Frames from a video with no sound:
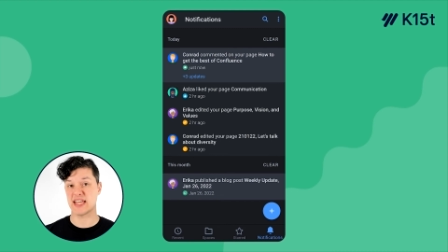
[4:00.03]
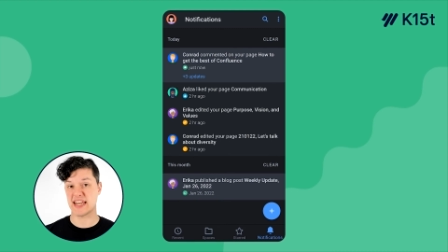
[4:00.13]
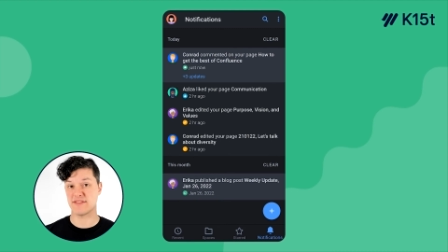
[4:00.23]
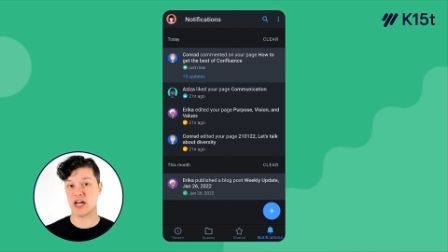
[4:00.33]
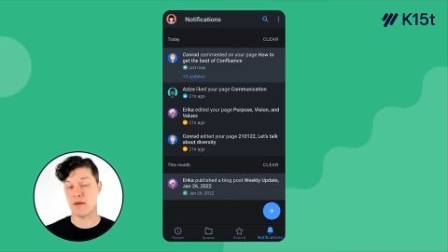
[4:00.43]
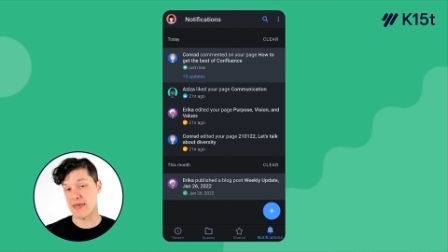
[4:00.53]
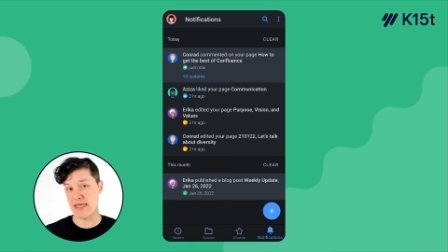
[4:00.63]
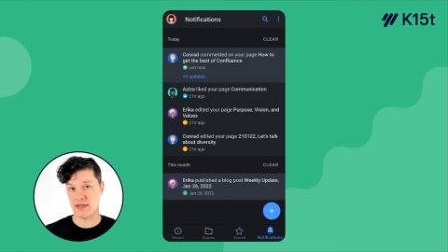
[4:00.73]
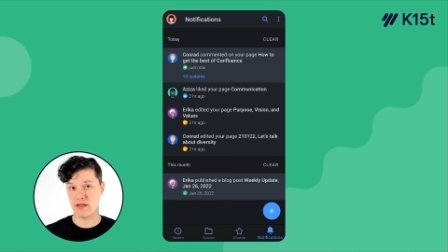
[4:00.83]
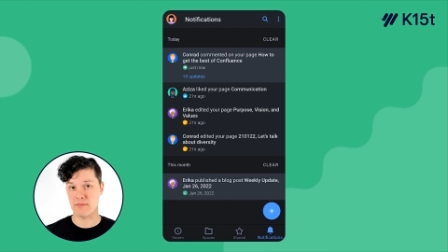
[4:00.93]
have come
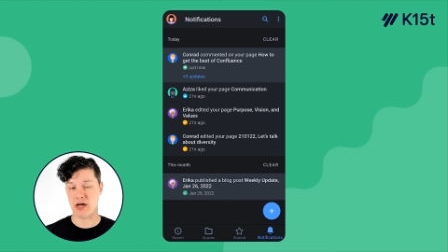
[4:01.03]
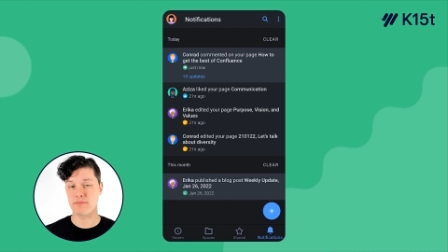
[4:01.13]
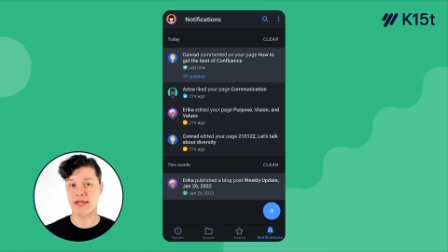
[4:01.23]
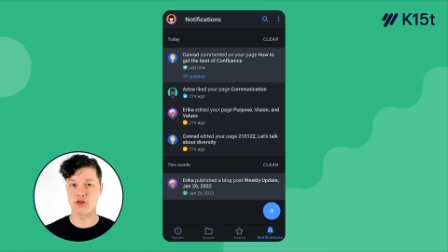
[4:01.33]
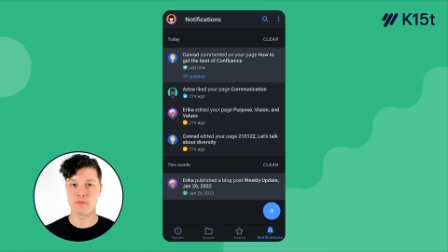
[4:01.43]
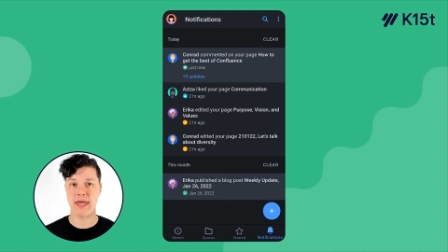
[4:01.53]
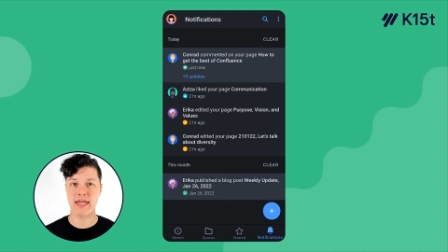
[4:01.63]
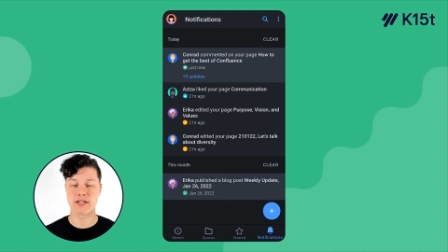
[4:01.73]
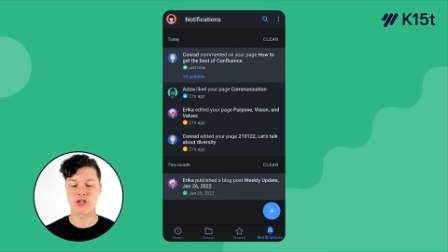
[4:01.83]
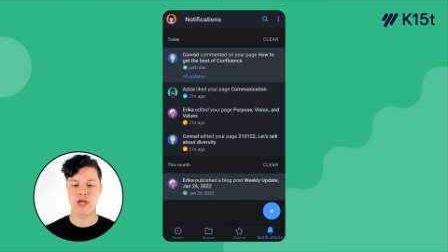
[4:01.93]
in about my new
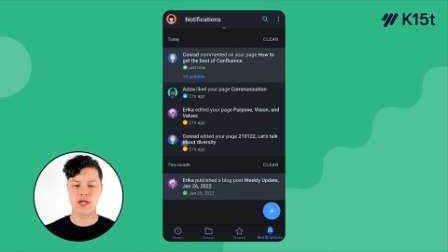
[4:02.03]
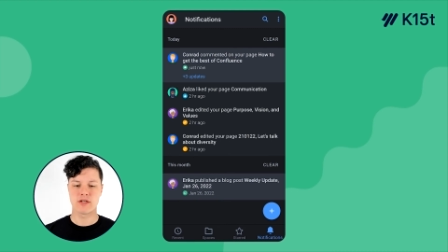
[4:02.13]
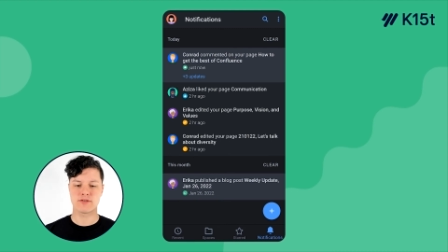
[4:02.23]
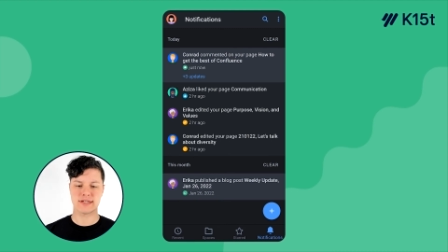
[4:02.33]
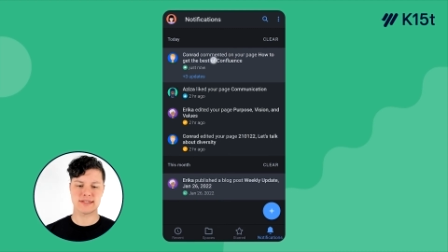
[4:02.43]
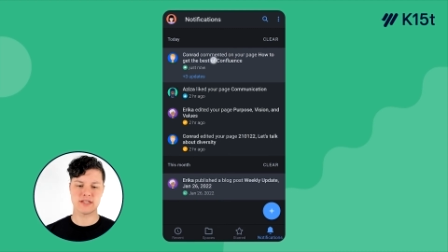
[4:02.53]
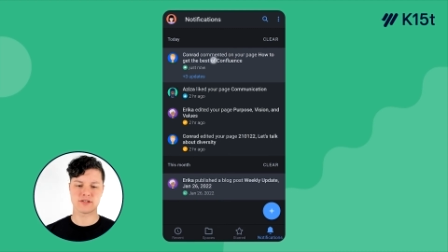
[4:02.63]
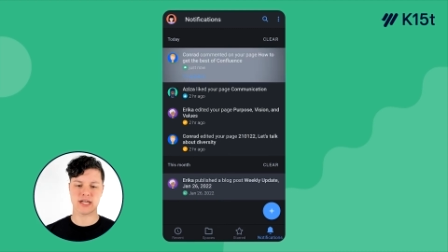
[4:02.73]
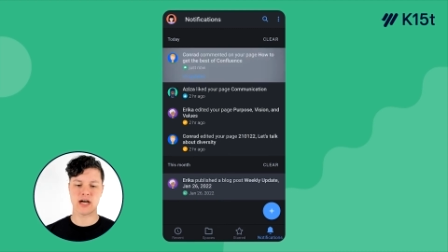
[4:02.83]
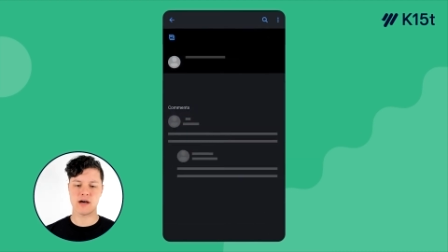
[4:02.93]
page. So I can see there's
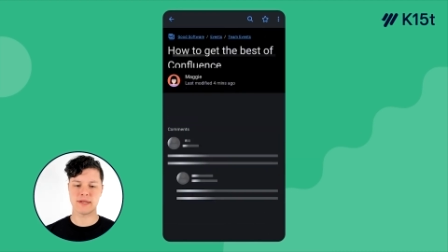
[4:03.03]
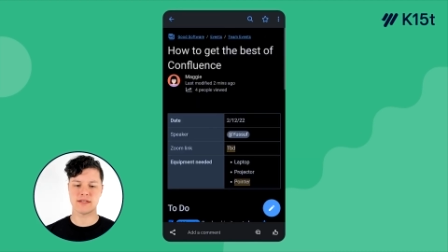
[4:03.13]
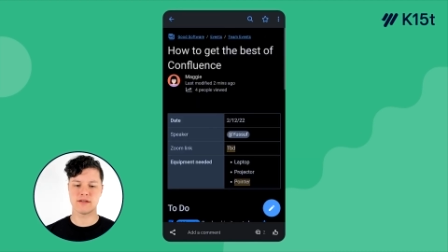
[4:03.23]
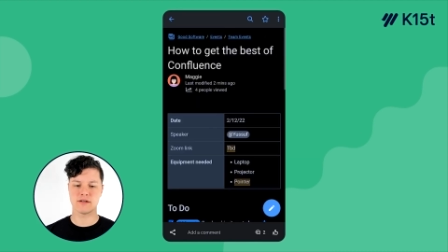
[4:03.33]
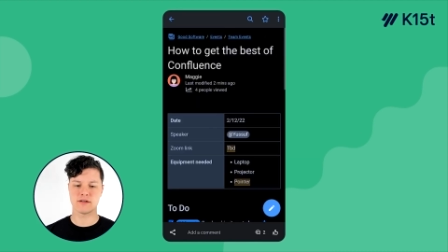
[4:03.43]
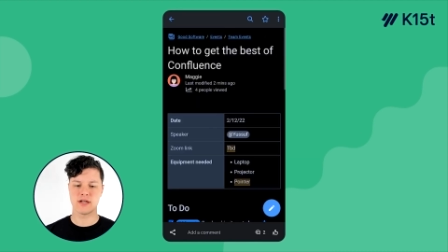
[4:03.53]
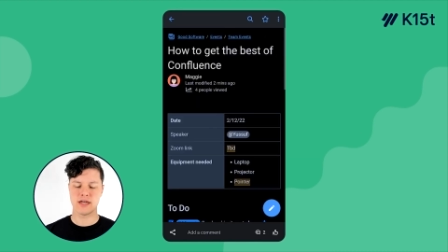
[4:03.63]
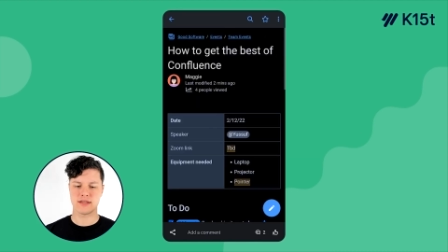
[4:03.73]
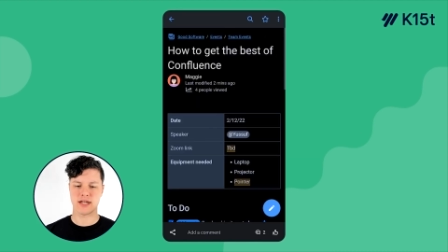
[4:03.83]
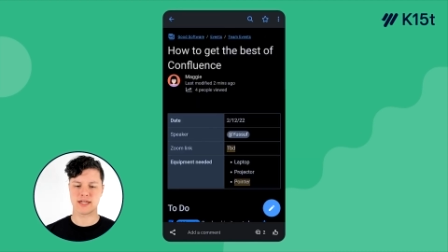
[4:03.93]
a comment here
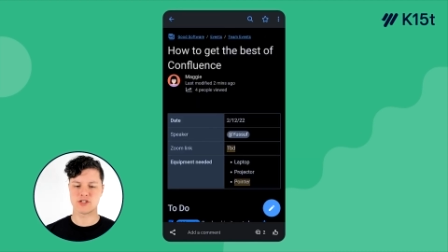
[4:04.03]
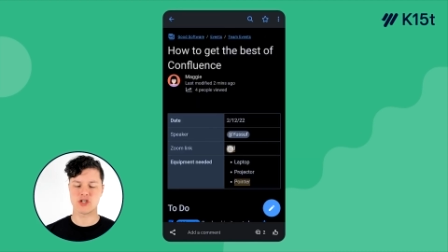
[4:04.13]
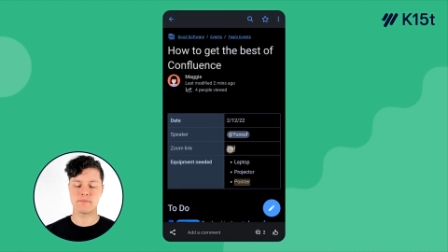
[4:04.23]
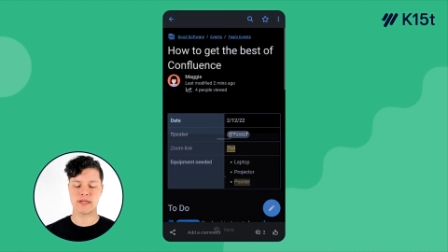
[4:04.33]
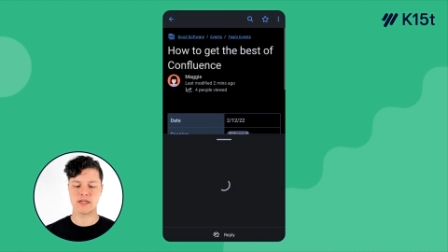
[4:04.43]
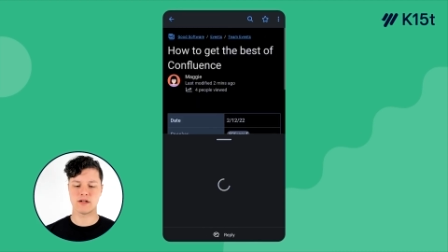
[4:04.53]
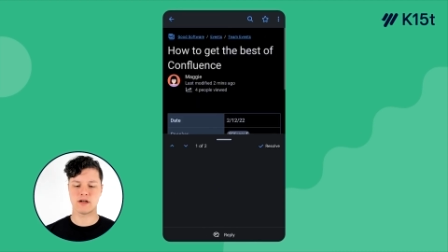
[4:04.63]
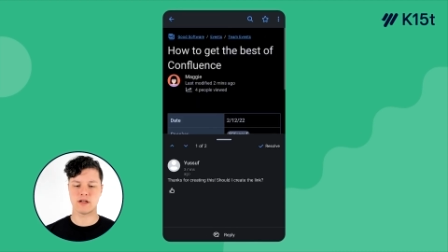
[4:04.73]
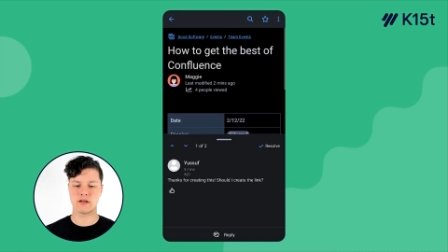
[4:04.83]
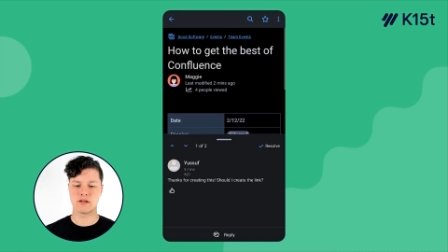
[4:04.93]
that I can jump in
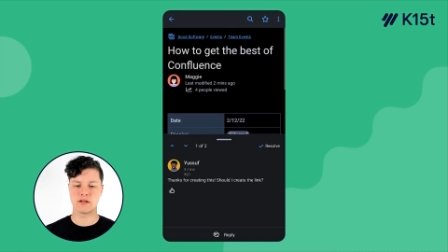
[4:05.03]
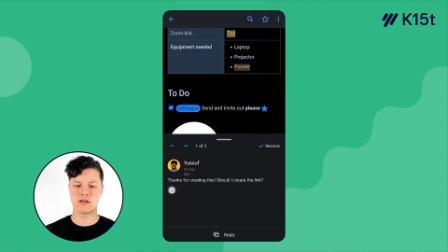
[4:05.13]
on.